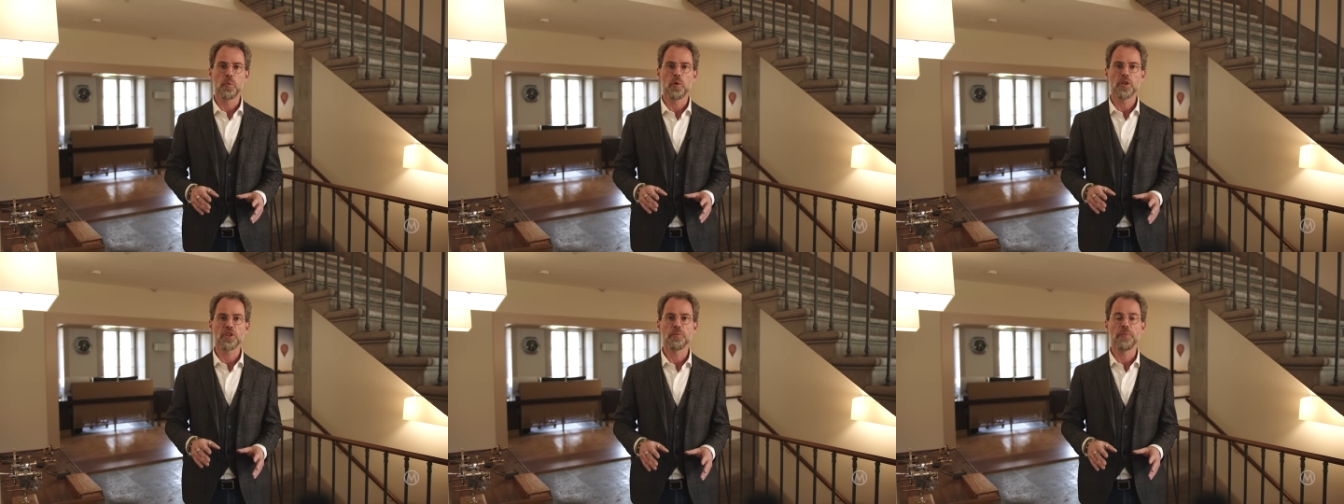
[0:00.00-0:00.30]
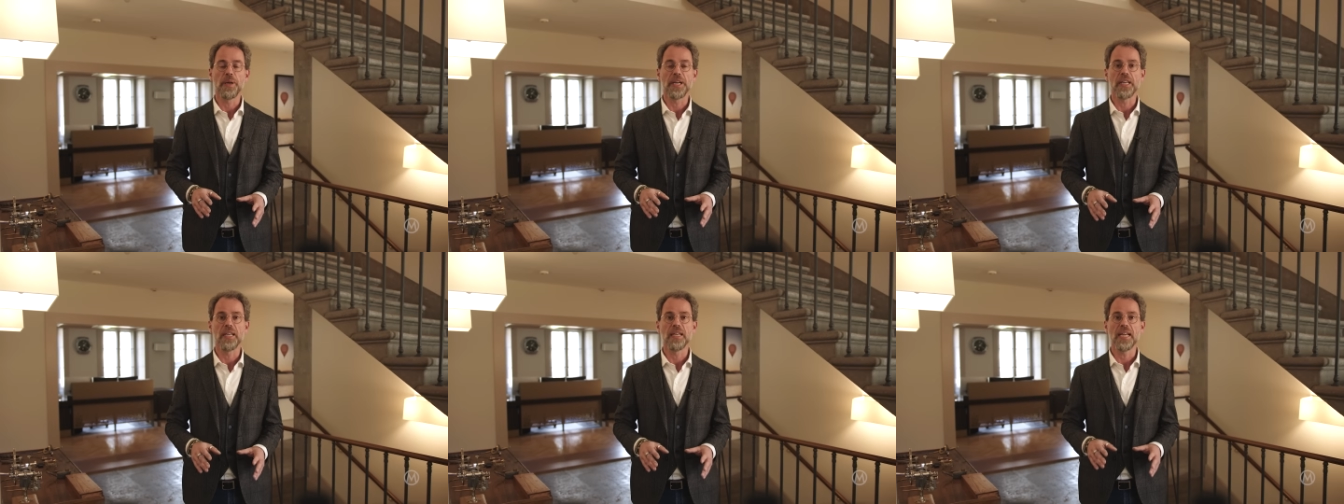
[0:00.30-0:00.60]

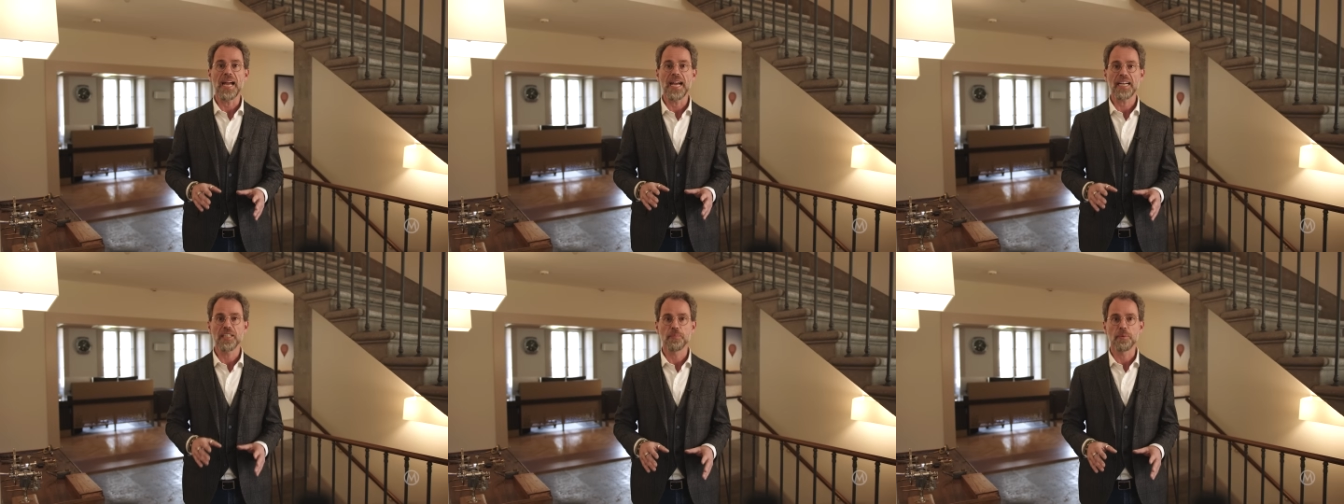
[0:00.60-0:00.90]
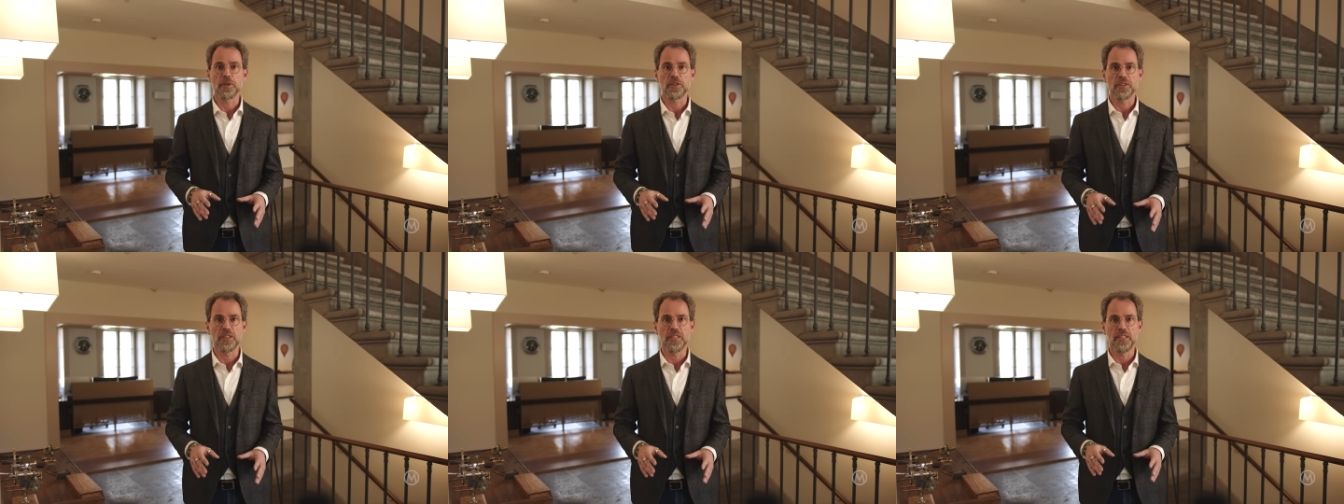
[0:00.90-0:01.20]
watchmaking
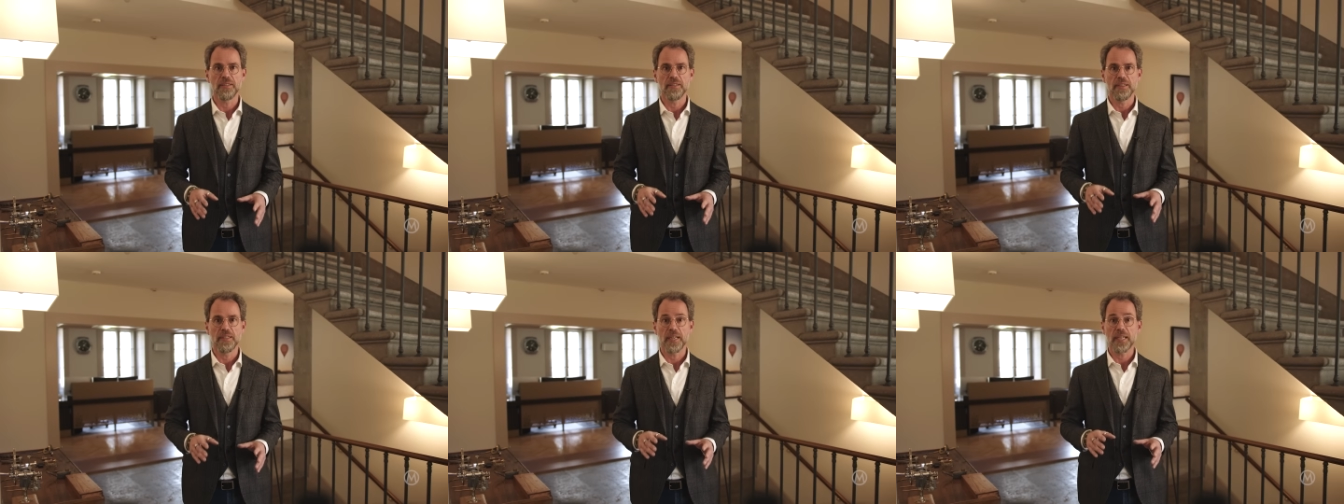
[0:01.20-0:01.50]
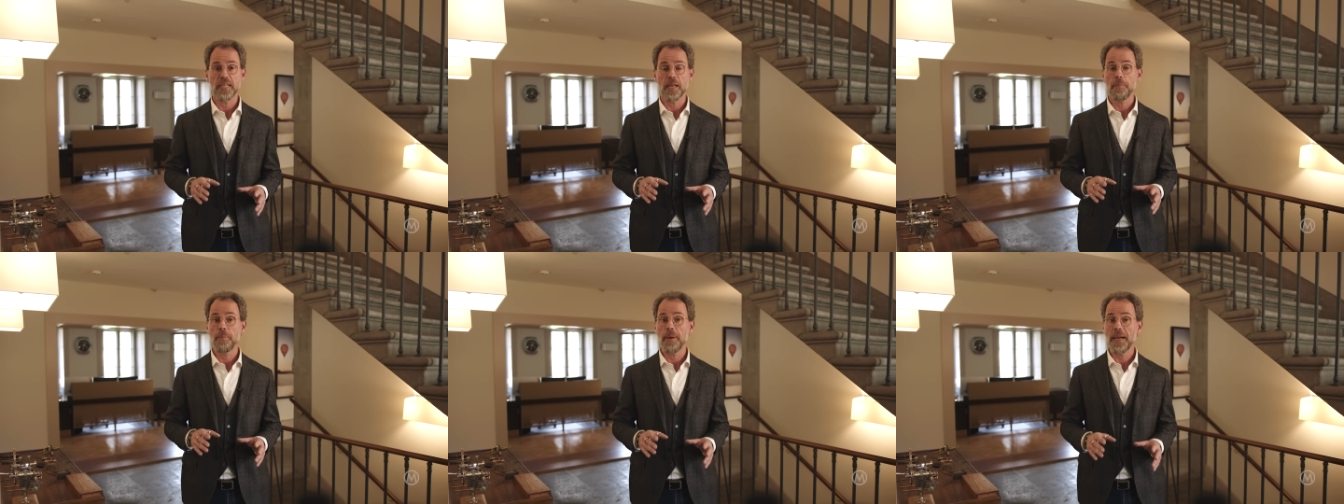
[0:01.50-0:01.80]
expertise and
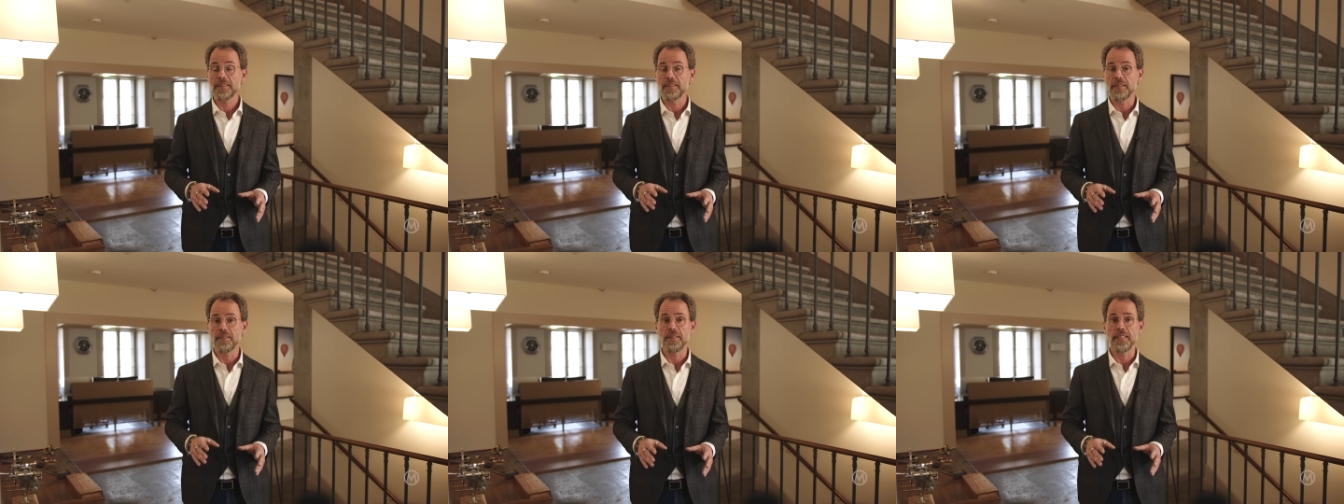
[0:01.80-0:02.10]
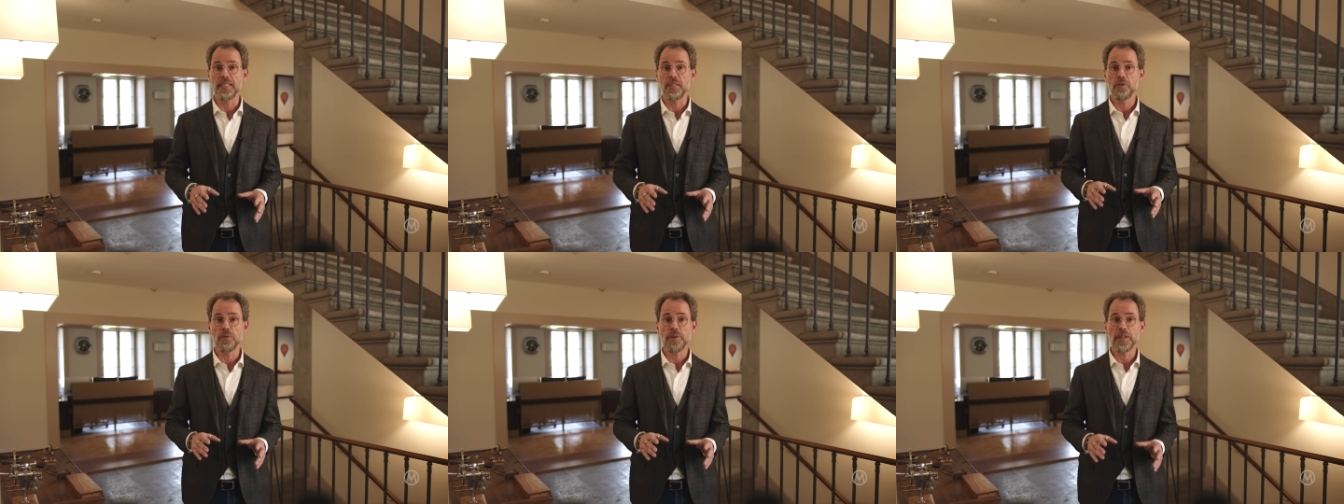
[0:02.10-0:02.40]
their
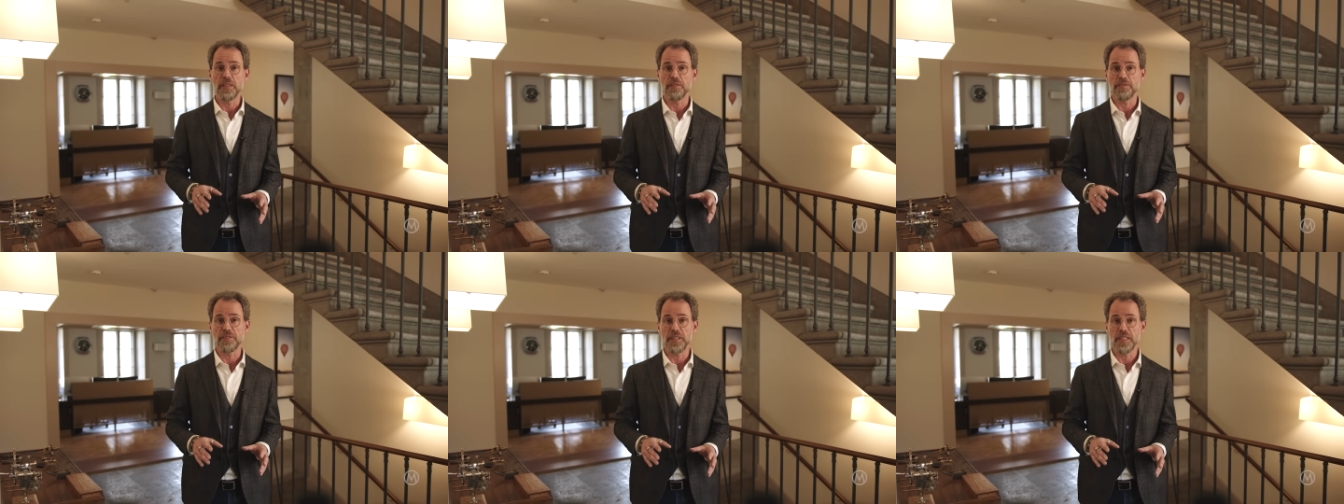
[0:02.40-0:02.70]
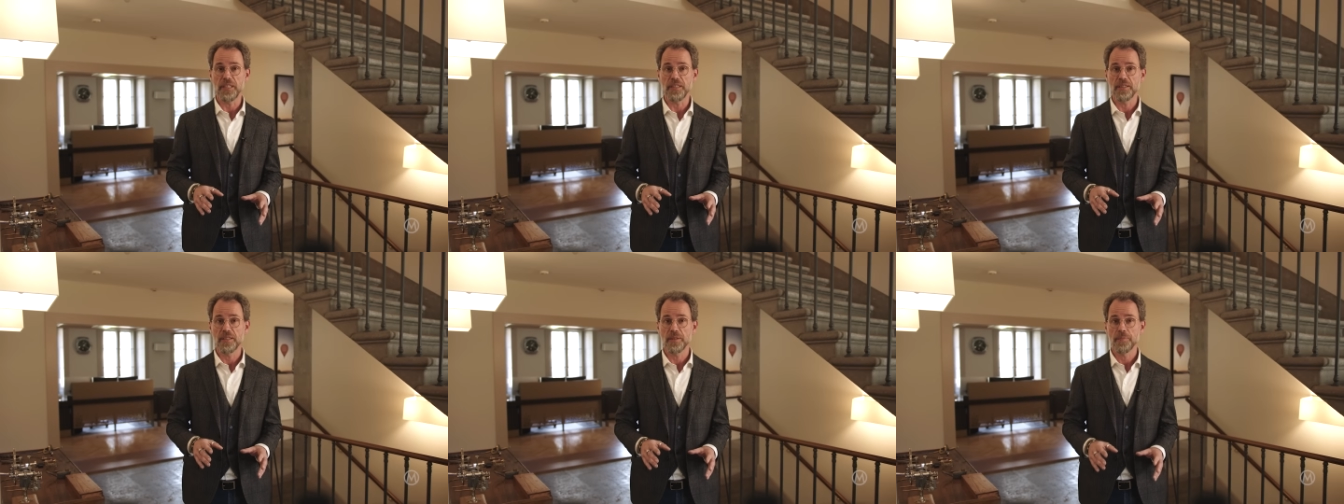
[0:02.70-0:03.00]
capacity to
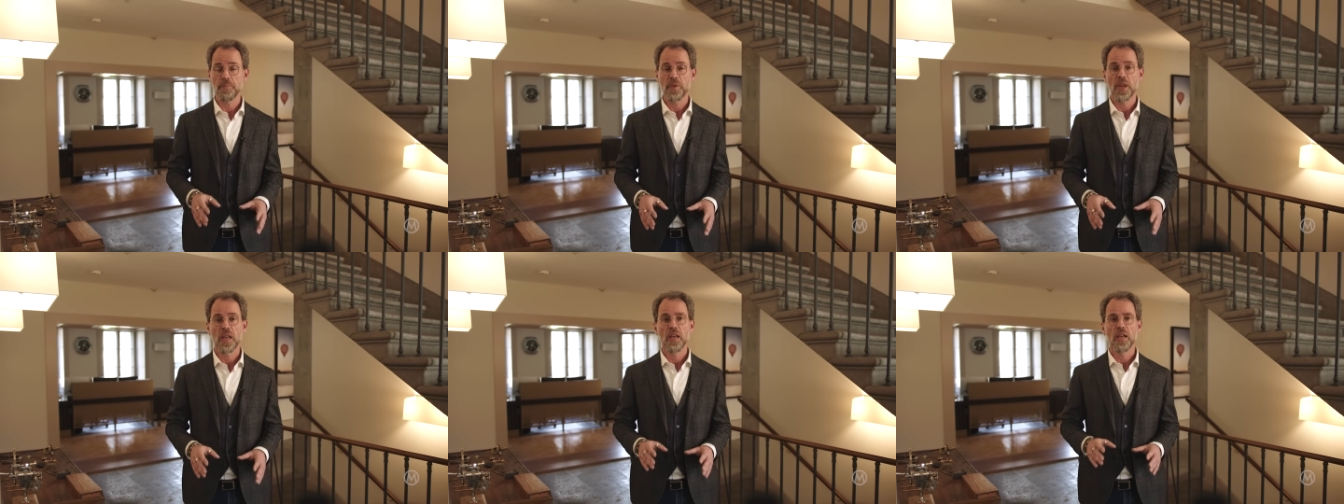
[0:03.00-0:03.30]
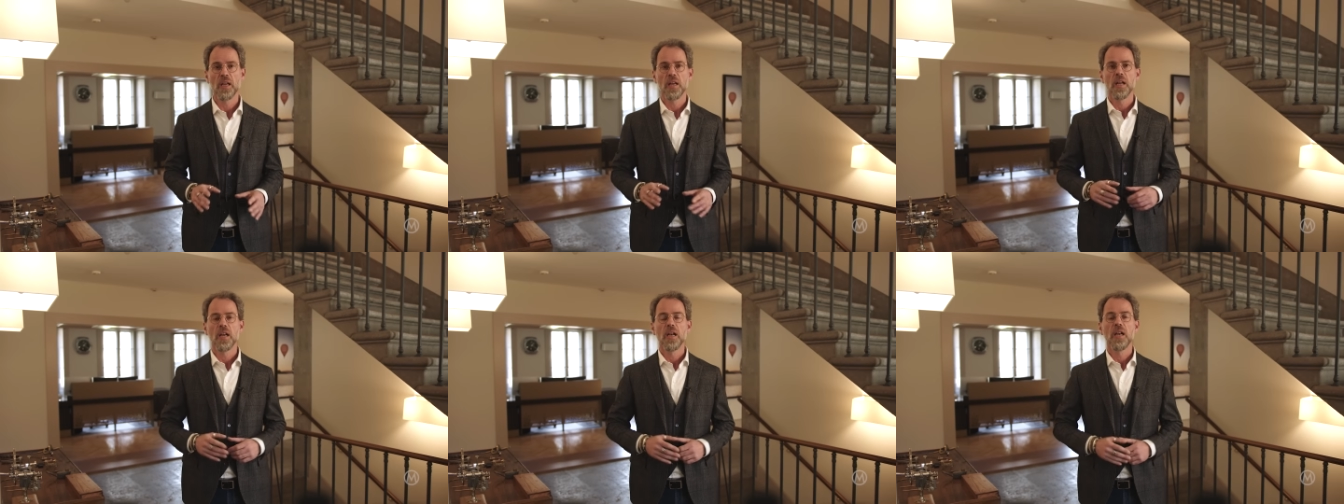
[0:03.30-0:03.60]
innovate.
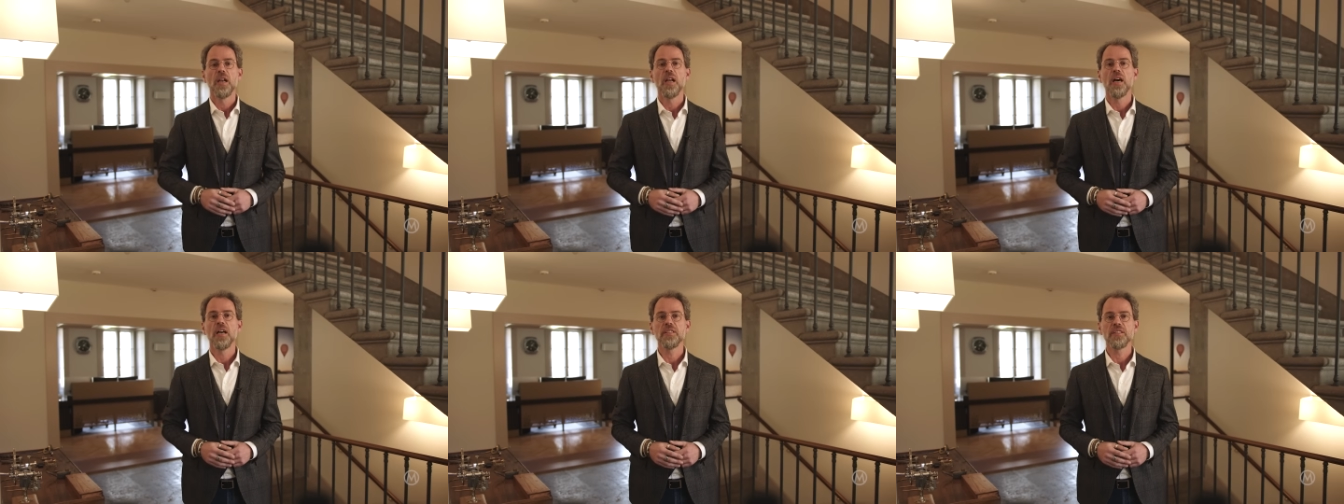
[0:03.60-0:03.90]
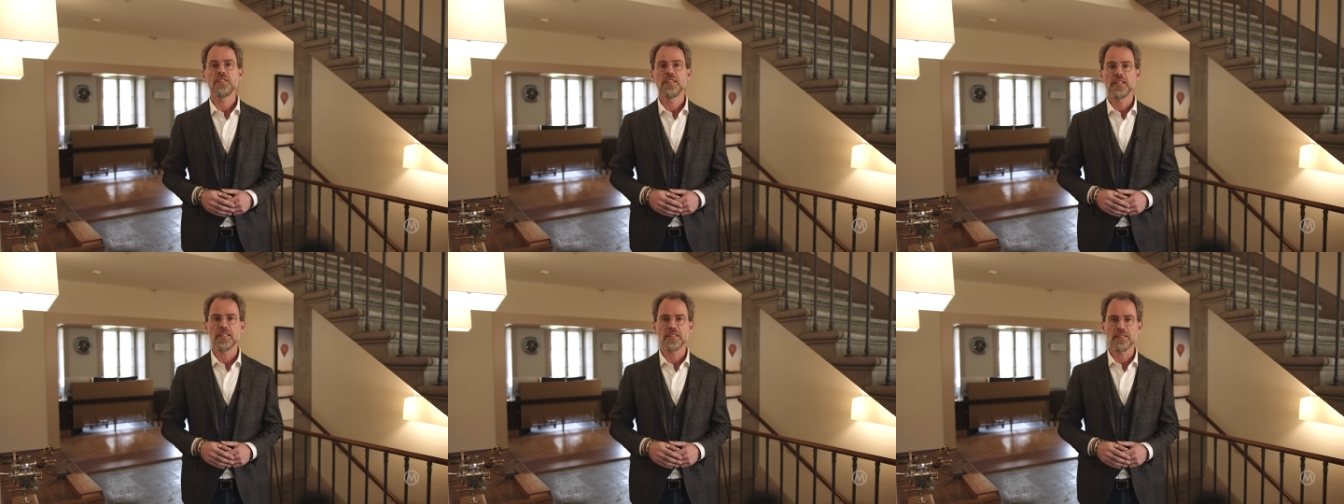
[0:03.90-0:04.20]

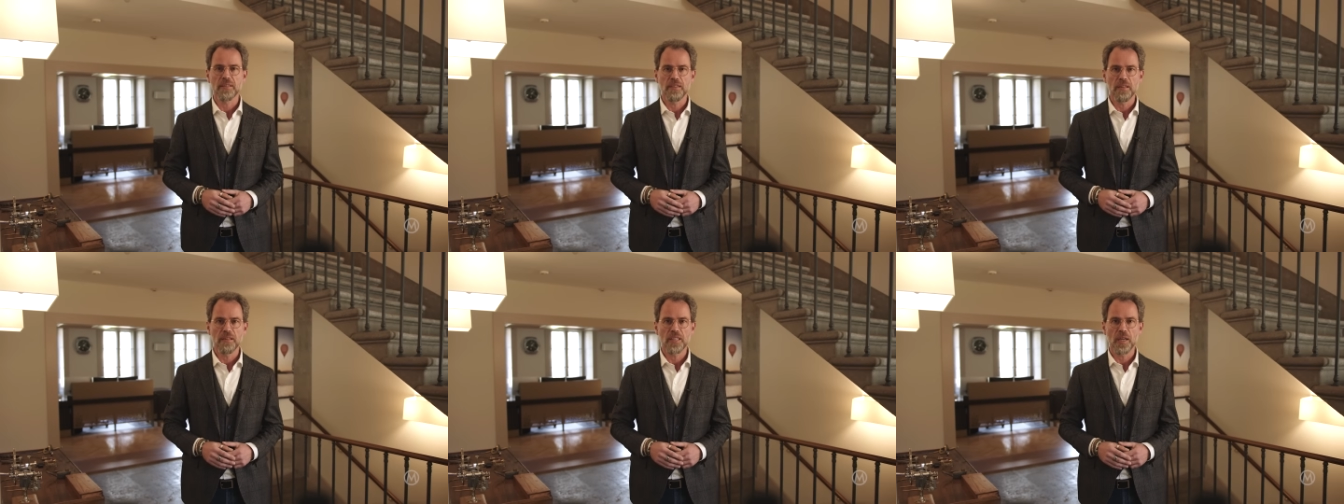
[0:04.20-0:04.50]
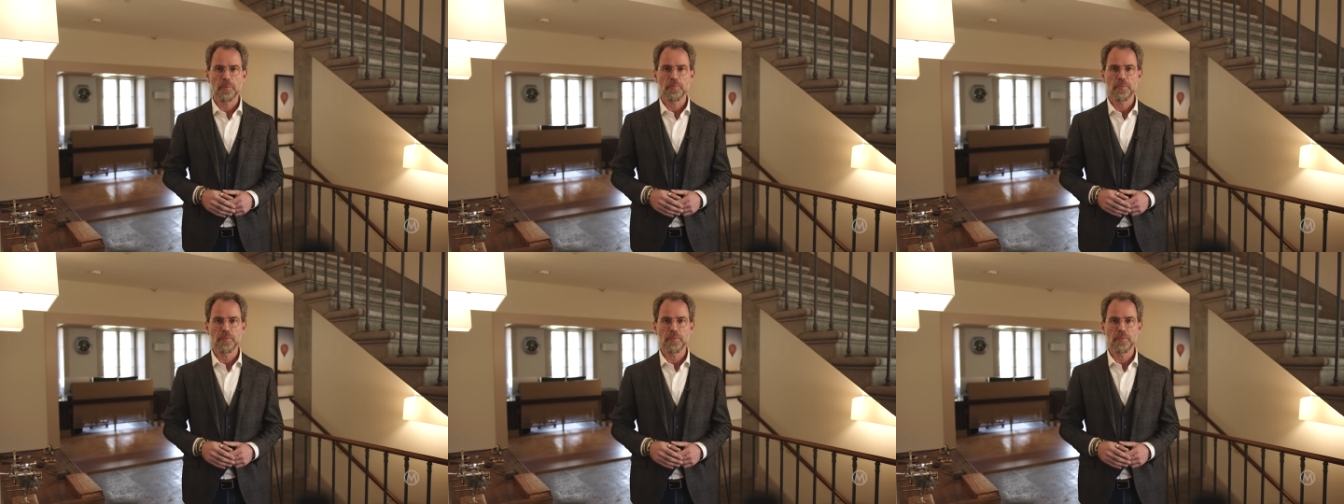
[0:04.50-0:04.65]
Last year's Tonda